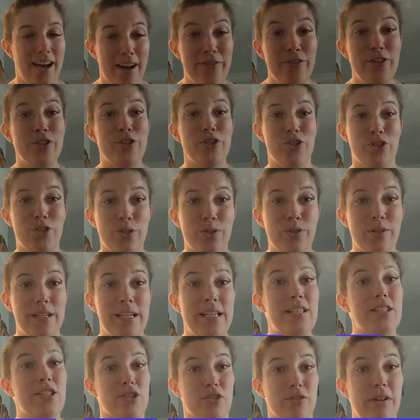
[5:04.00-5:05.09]
have your
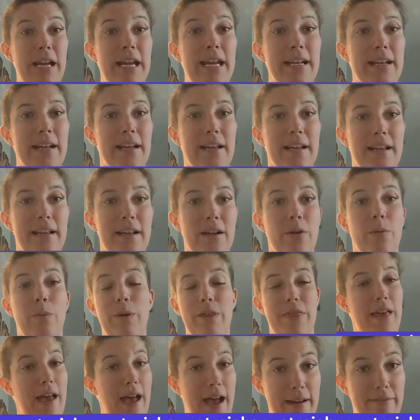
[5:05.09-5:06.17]
story straight
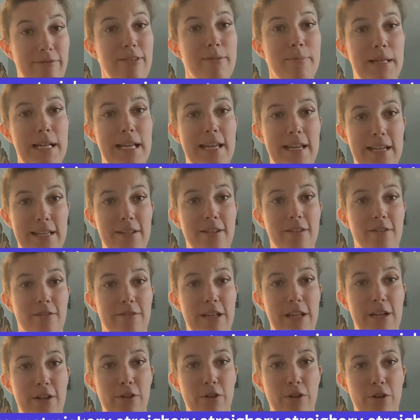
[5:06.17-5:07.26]
with everybody in your
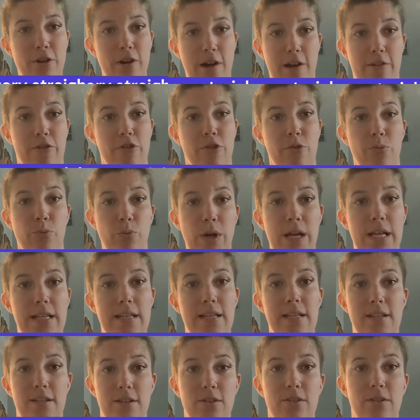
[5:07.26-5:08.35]
vehicle from
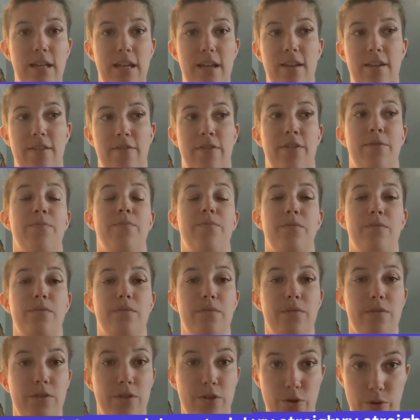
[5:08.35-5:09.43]
when you leave
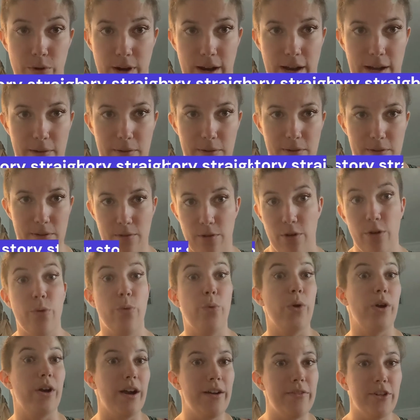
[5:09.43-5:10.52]
your house or
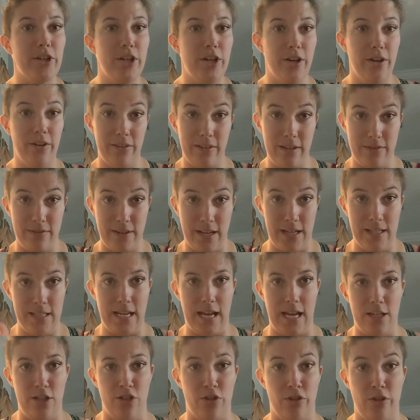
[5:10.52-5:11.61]
wherever you're leaving to
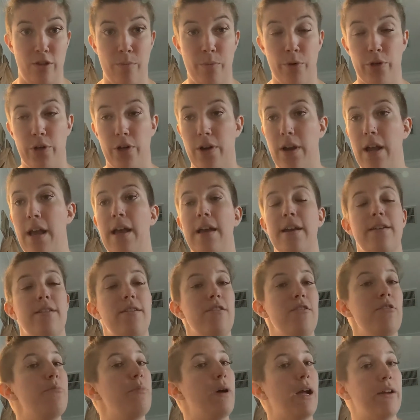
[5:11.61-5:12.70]
head toward the border.
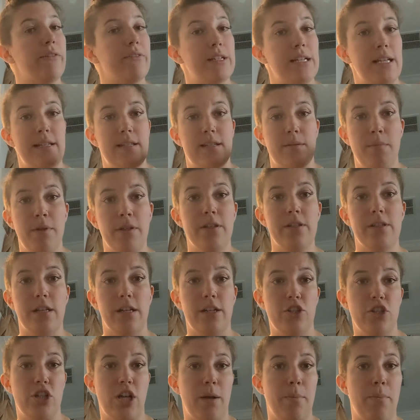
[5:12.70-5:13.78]
You might run into
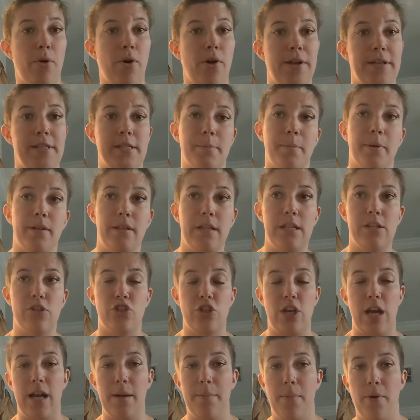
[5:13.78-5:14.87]
military checkpoints, police
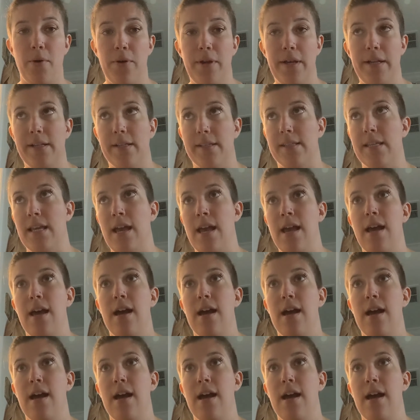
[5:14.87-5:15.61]
checkpoints.